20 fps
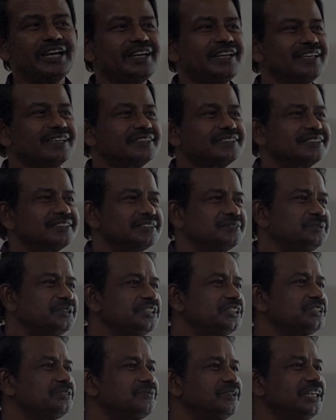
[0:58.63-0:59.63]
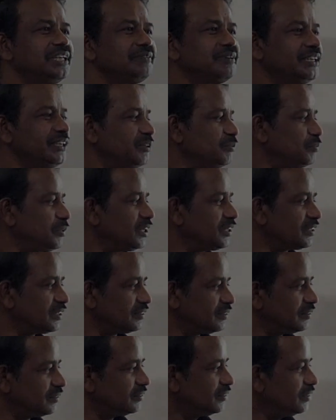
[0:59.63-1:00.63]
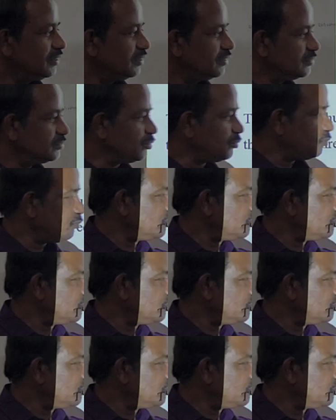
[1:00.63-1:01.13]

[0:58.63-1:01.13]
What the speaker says: radius, which is very, very important. So